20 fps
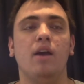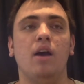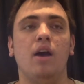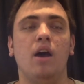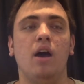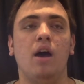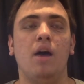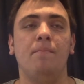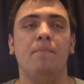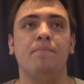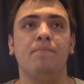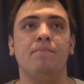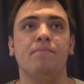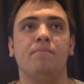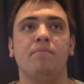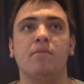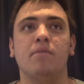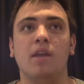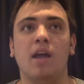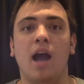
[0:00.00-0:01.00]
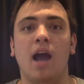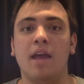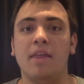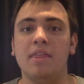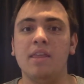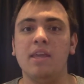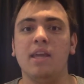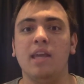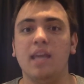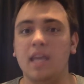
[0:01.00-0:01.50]
I
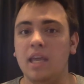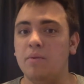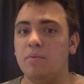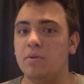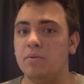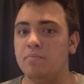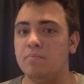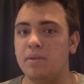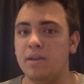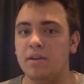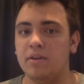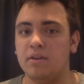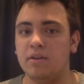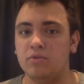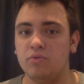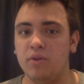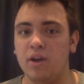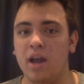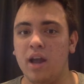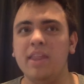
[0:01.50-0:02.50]
think he would be a great...